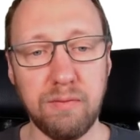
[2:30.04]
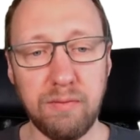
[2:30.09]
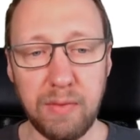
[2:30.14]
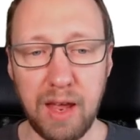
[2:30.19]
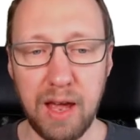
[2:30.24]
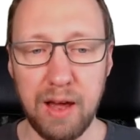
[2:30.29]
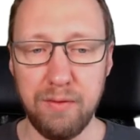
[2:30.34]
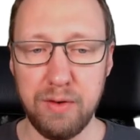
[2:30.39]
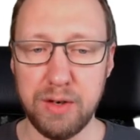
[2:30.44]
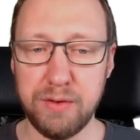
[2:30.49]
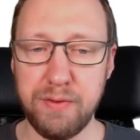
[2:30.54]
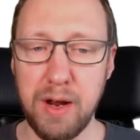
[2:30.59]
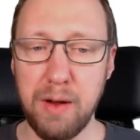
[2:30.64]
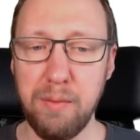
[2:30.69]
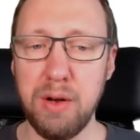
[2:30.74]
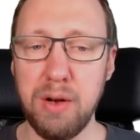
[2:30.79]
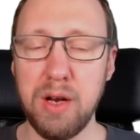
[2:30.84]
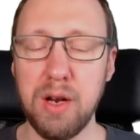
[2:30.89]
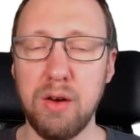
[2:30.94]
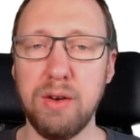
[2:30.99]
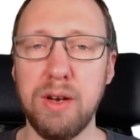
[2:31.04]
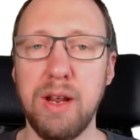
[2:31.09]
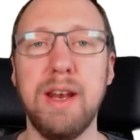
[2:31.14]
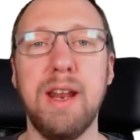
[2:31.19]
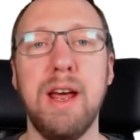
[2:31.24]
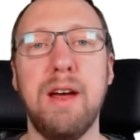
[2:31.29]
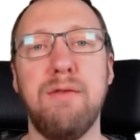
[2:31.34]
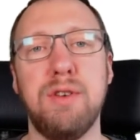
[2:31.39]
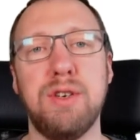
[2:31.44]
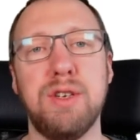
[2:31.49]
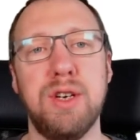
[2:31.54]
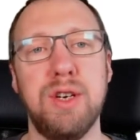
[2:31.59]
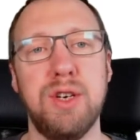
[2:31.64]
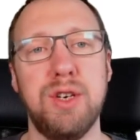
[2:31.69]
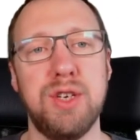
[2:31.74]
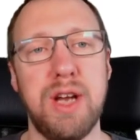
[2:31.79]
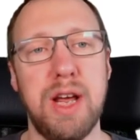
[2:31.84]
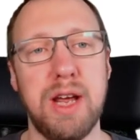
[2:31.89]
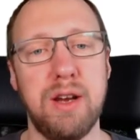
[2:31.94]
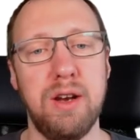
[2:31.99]
Average variable node and average
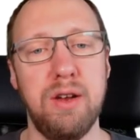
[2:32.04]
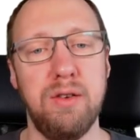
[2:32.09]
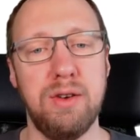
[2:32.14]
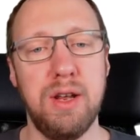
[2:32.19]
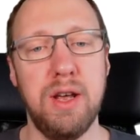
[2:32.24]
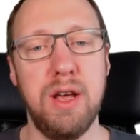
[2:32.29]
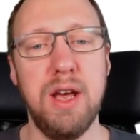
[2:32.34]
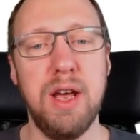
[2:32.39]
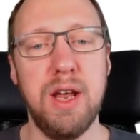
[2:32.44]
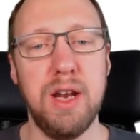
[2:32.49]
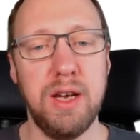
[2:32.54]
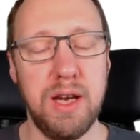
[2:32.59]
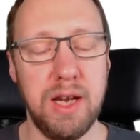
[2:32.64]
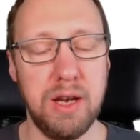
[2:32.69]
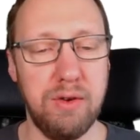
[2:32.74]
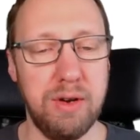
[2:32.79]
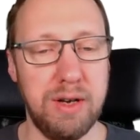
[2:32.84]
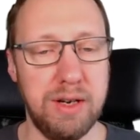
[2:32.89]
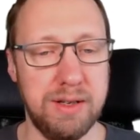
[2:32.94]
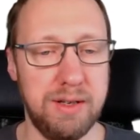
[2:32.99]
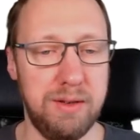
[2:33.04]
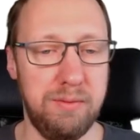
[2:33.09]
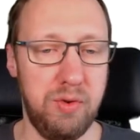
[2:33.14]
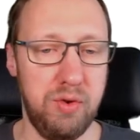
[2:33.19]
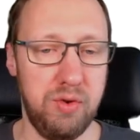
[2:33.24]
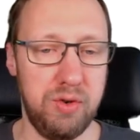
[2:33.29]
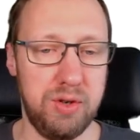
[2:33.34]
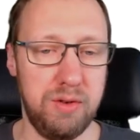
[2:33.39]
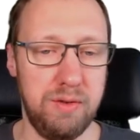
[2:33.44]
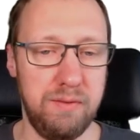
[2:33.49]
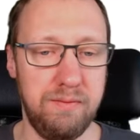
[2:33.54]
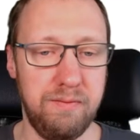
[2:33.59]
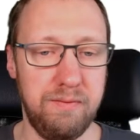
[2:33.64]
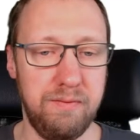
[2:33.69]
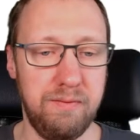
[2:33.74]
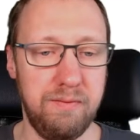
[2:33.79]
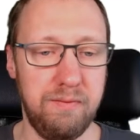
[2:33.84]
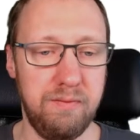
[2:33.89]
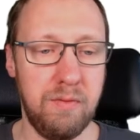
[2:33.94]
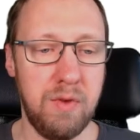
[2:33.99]
check node degree distribution.
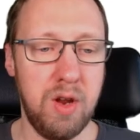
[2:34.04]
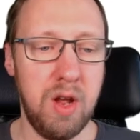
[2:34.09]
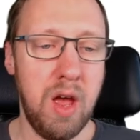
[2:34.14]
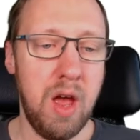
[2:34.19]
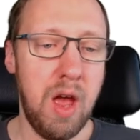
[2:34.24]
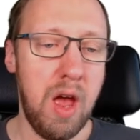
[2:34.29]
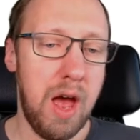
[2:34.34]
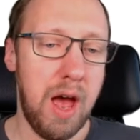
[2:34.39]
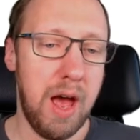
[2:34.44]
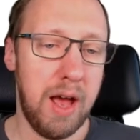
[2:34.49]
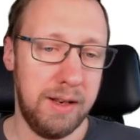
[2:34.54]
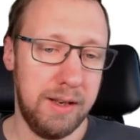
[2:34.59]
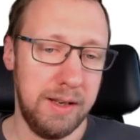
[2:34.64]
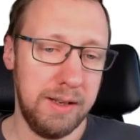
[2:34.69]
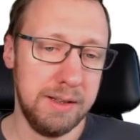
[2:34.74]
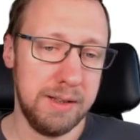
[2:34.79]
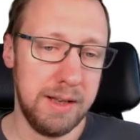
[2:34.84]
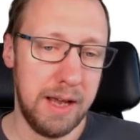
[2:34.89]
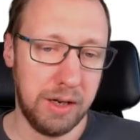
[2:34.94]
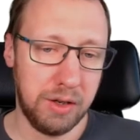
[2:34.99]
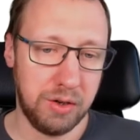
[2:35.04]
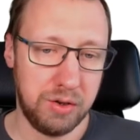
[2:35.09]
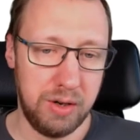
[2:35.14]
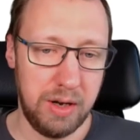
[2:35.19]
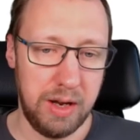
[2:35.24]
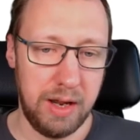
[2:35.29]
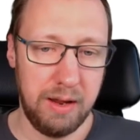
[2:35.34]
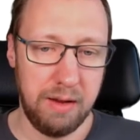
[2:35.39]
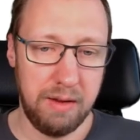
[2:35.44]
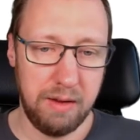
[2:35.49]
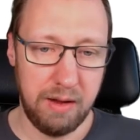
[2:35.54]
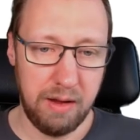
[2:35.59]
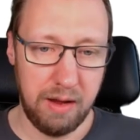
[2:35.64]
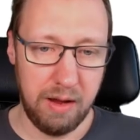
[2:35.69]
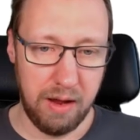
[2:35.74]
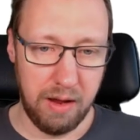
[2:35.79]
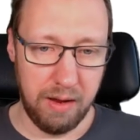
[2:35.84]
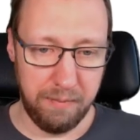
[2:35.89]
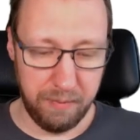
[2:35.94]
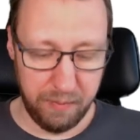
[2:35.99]
And this is actually
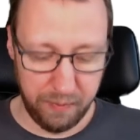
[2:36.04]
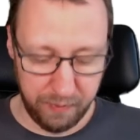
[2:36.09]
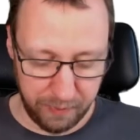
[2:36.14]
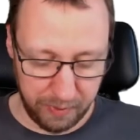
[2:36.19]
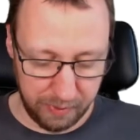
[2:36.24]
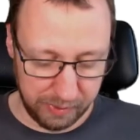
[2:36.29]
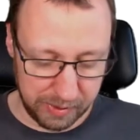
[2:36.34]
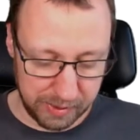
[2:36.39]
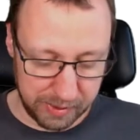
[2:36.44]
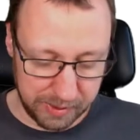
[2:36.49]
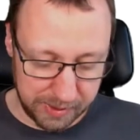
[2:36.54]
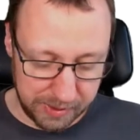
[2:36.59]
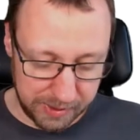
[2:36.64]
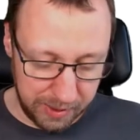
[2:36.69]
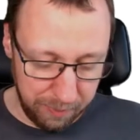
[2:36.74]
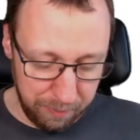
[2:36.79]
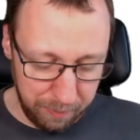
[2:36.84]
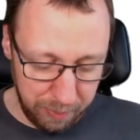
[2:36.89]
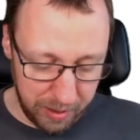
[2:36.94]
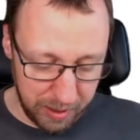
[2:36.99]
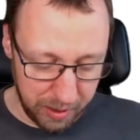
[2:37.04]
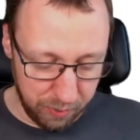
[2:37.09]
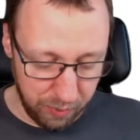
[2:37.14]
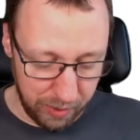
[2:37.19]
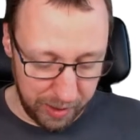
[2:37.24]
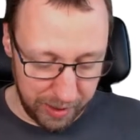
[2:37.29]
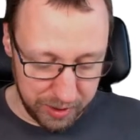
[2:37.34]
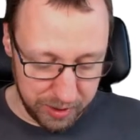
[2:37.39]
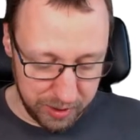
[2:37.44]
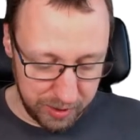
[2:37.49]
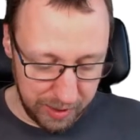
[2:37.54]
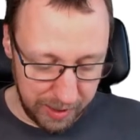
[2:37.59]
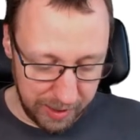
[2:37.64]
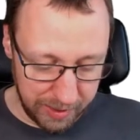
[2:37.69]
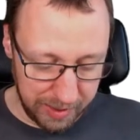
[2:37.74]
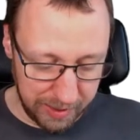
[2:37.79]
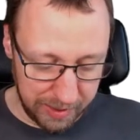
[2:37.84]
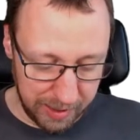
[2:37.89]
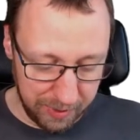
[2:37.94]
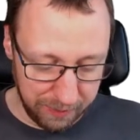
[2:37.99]
a very simple equation, and
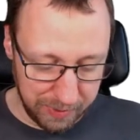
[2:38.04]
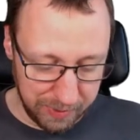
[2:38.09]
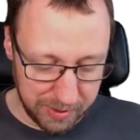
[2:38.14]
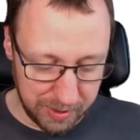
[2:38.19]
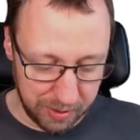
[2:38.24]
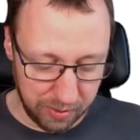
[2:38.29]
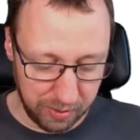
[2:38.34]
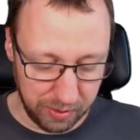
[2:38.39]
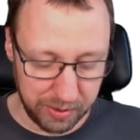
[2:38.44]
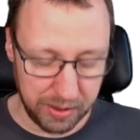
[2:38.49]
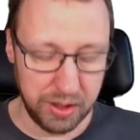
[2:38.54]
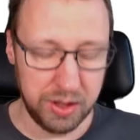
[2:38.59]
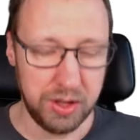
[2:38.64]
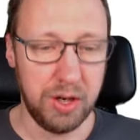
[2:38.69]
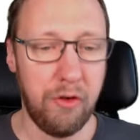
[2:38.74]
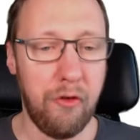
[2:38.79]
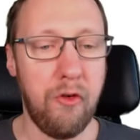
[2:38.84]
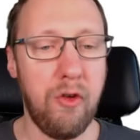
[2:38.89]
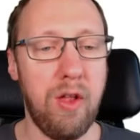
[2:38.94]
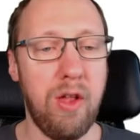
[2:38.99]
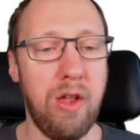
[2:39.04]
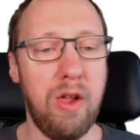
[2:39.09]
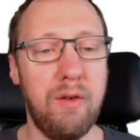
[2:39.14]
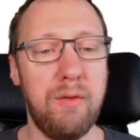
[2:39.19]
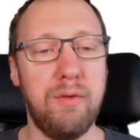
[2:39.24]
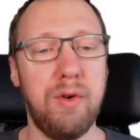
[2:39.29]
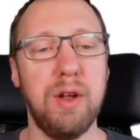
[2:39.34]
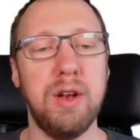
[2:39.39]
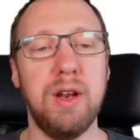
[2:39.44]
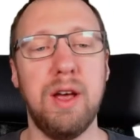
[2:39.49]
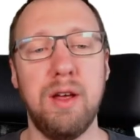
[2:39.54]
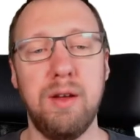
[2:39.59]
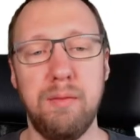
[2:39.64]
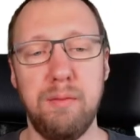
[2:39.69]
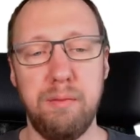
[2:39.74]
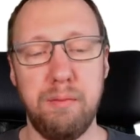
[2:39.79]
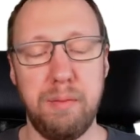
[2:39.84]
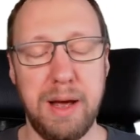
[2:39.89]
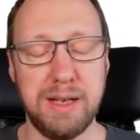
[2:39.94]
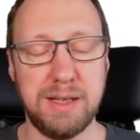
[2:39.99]
that gives us a condition for
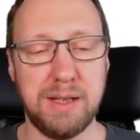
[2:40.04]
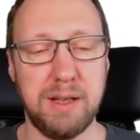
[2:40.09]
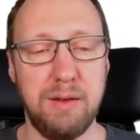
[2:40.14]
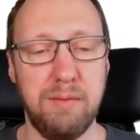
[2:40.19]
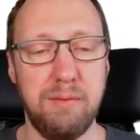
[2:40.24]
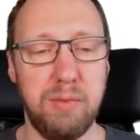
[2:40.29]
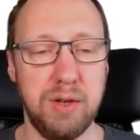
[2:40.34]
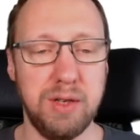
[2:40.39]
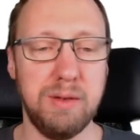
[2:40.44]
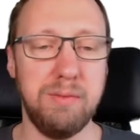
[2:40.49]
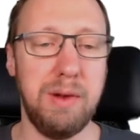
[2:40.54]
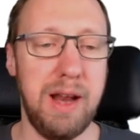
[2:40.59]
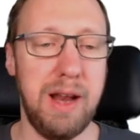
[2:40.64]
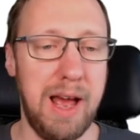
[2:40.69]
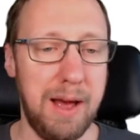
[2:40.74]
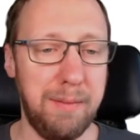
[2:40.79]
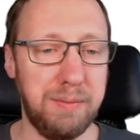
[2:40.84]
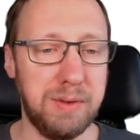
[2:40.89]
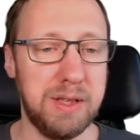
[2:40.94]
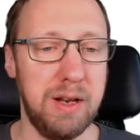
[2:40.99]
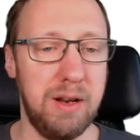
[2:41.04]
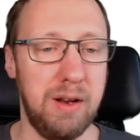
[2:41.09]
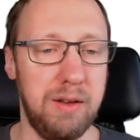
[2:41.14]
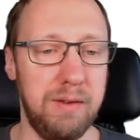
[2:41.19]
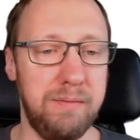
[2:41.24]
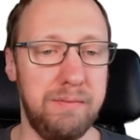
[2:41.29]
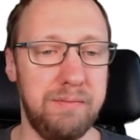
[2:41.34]
the best possible epsilon.